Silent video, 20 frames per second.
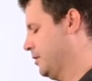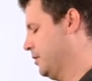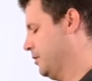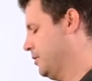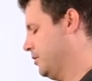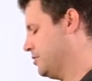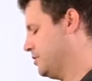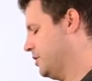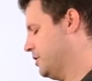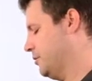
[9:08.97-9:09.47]
you
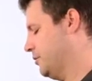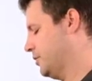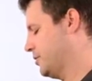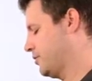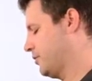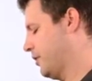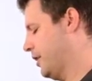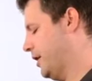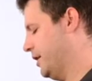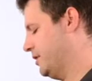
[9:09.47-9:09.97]
usually
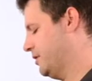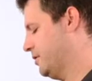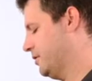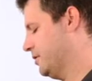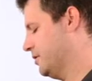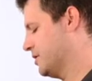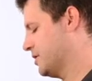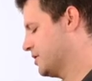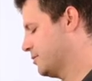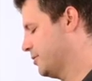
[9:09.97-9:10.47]
would try
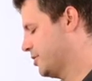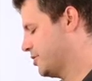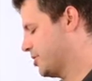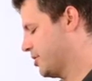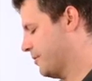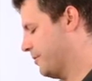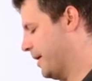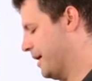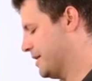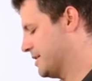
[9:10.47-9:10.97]
to
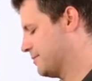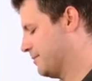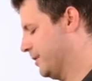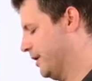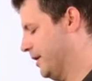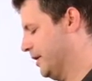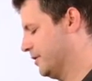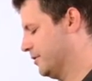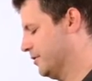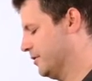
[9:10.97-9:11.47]
switch the base
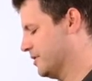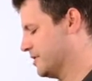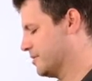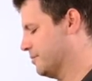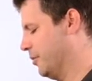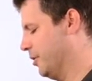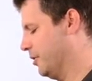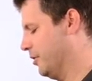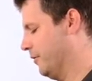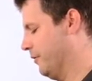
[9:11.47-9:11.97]
plate to a
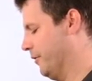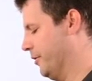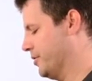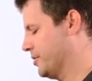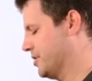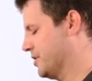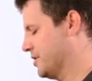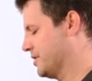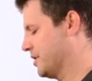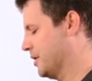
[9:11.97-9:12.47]
smaller version.